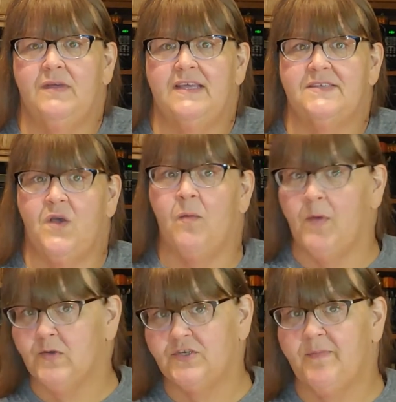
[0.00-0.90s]
is
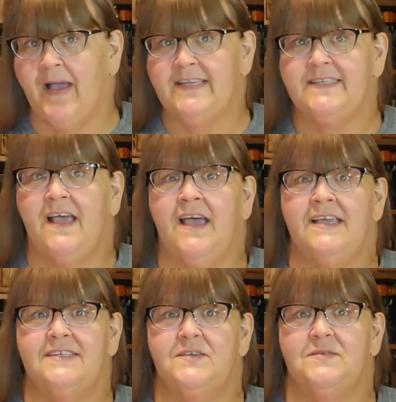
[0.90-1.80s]
almost my
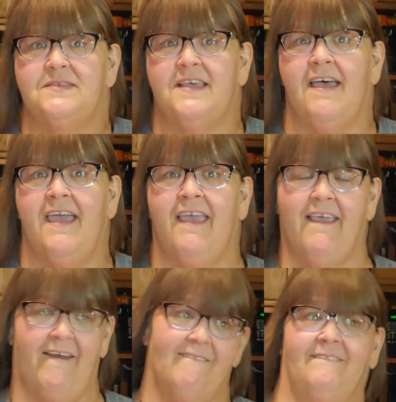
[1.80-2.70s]
size, who's like